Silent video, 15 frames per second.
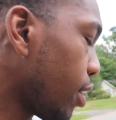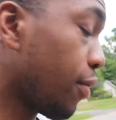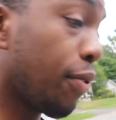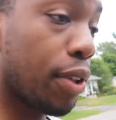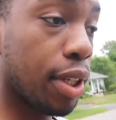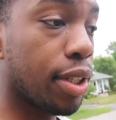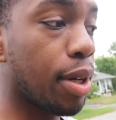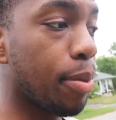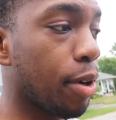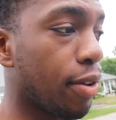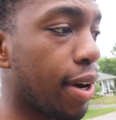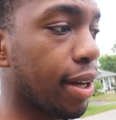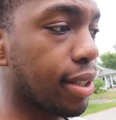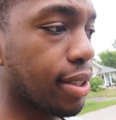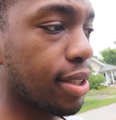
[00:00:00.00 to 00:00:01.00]
for the
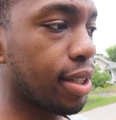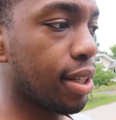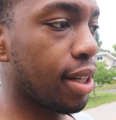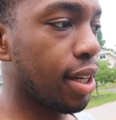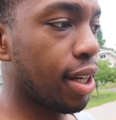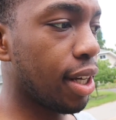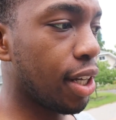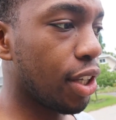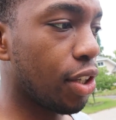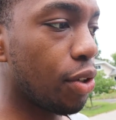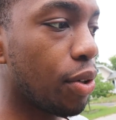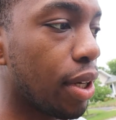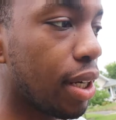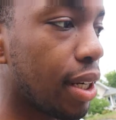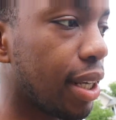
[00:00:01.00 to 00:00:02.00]
WRX, you
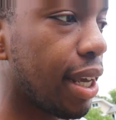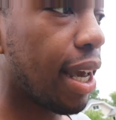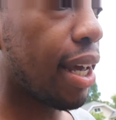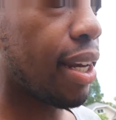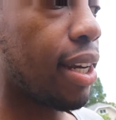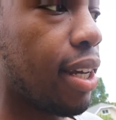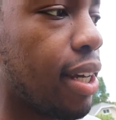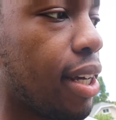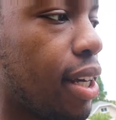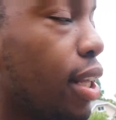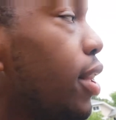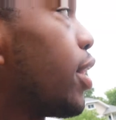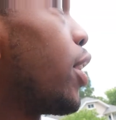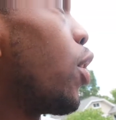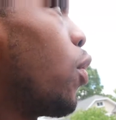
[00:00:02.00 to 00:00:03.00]
can get
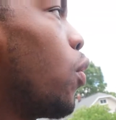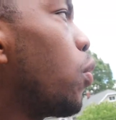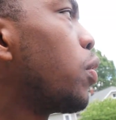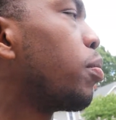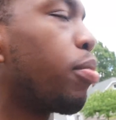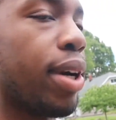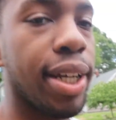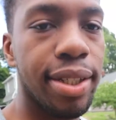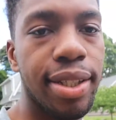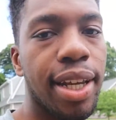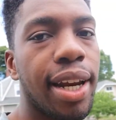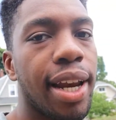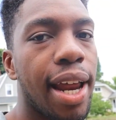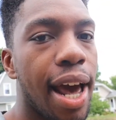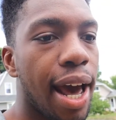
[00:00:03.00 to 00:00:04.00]
the old brakes that
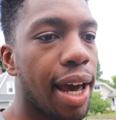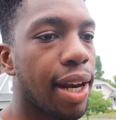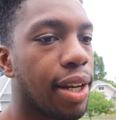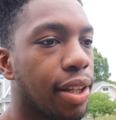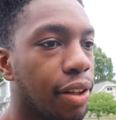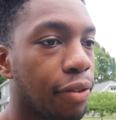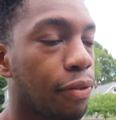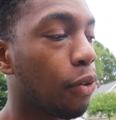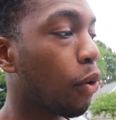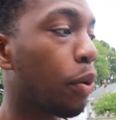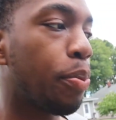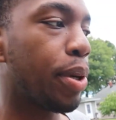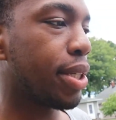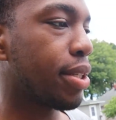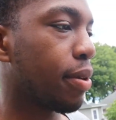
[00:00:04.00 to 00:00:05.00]
it had, the
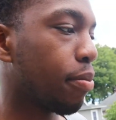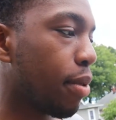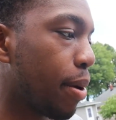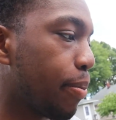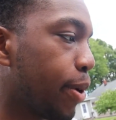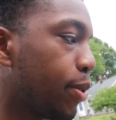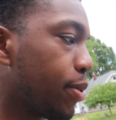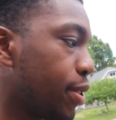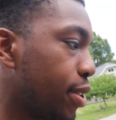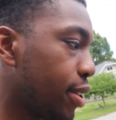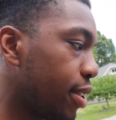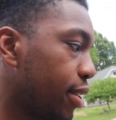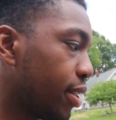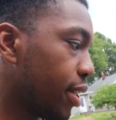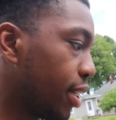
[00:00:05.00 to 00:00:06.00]
4-piston Brembos.
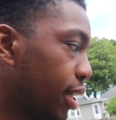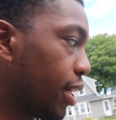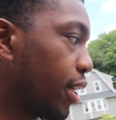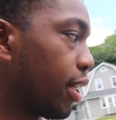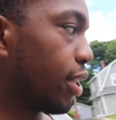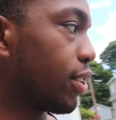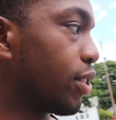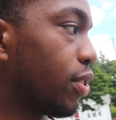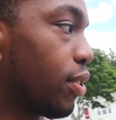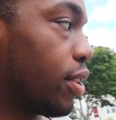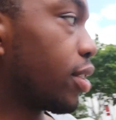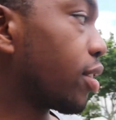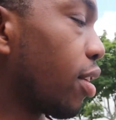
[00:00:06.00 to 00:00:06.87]
So this